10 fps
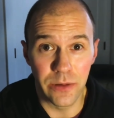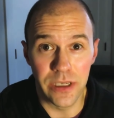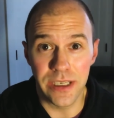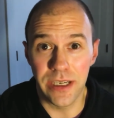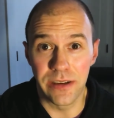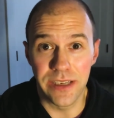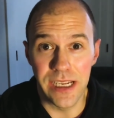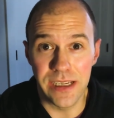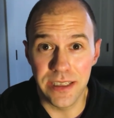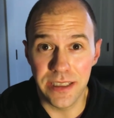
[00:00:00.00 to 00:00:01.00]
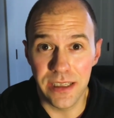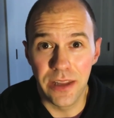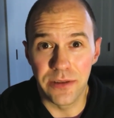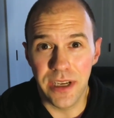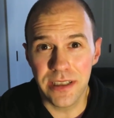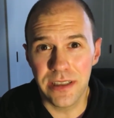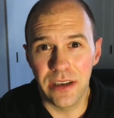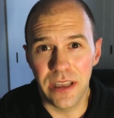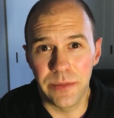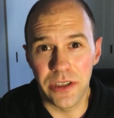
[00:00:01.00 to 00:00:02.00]
or an entire day to study, there's actually not
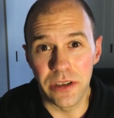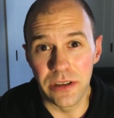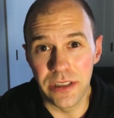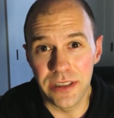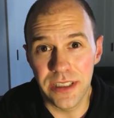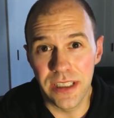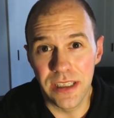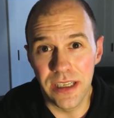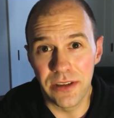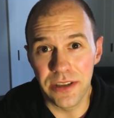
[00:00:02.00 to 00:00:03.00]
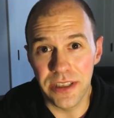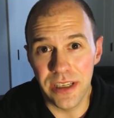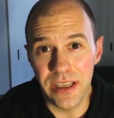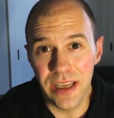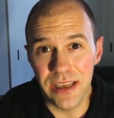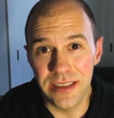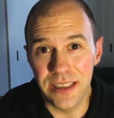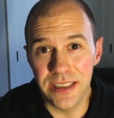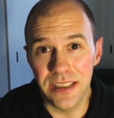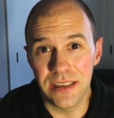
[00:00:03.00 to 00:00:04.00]
that much urgency in your studying, and it's
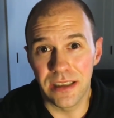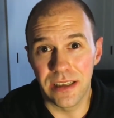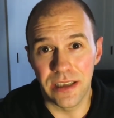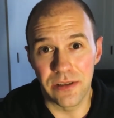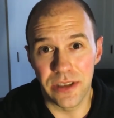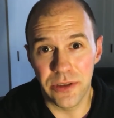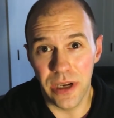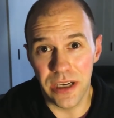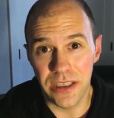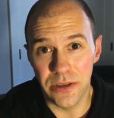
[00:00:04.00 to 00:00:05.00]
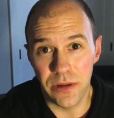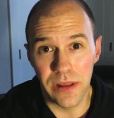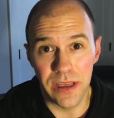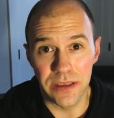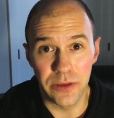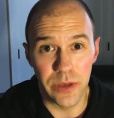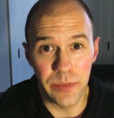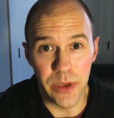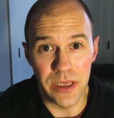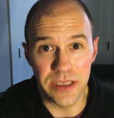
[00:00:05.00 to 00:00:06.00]
easy to let other distractions or other things creep
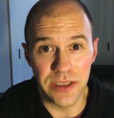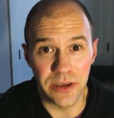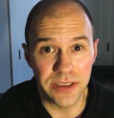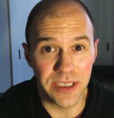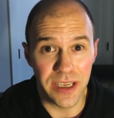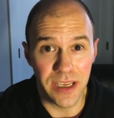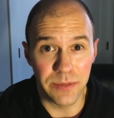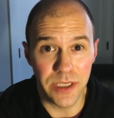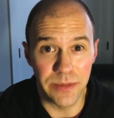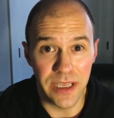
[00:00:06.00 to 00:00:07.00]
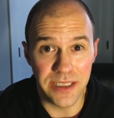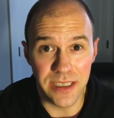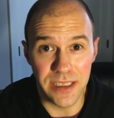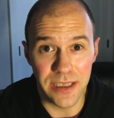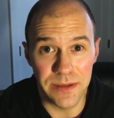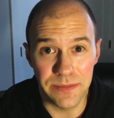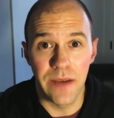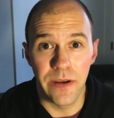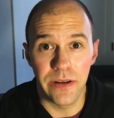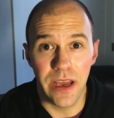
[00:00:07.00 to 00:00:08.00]
in and start sucking up some of that study time. I
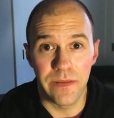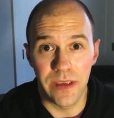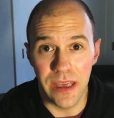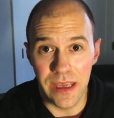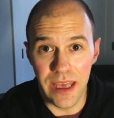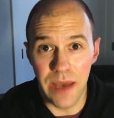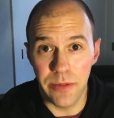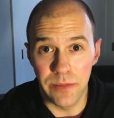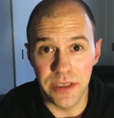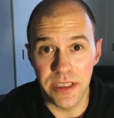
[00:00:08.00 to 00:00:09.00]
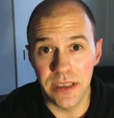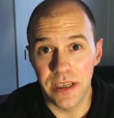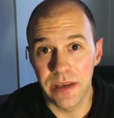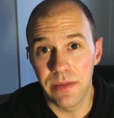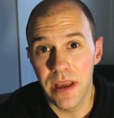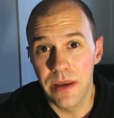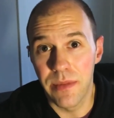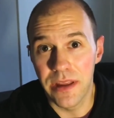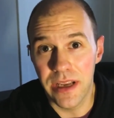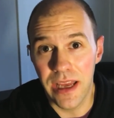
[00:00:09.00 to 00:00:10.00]
found having a cap on my study time
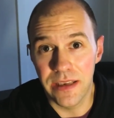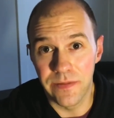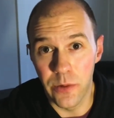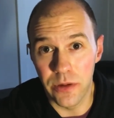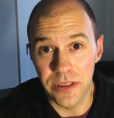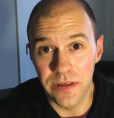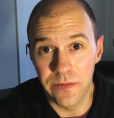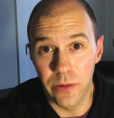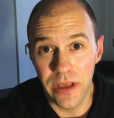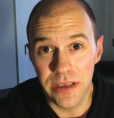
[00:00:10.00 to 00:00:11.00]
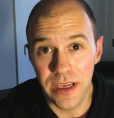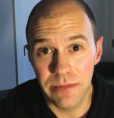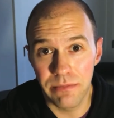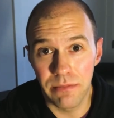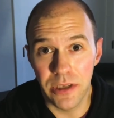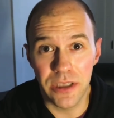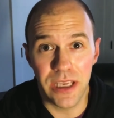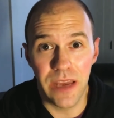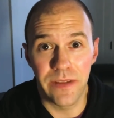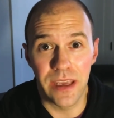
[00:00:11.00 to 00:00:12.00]
meant that I had to focus for that time, much like
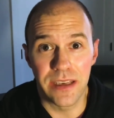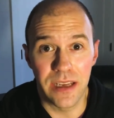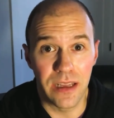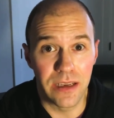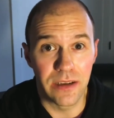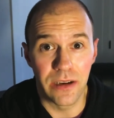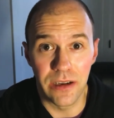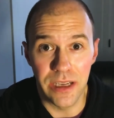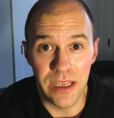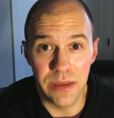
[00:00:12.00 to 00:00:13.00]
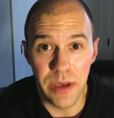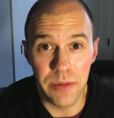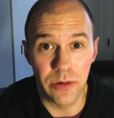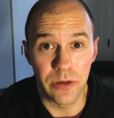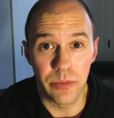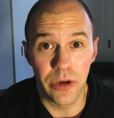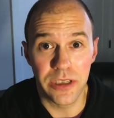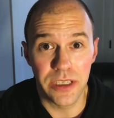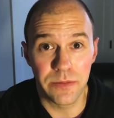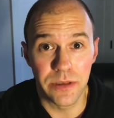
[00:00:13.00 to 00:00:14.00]
having a deadline on a paper or a
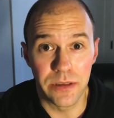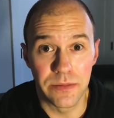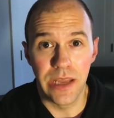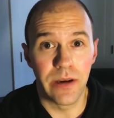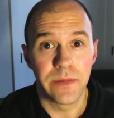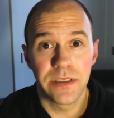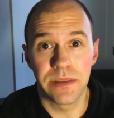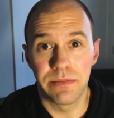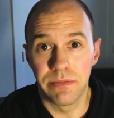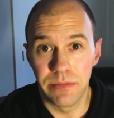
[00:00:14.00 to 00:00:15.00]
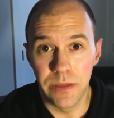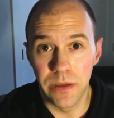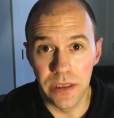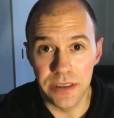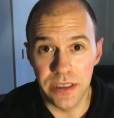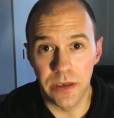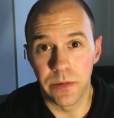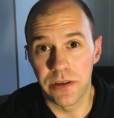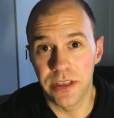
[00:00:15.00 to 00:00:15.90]
project would do. Now, obviously, be realistic when you're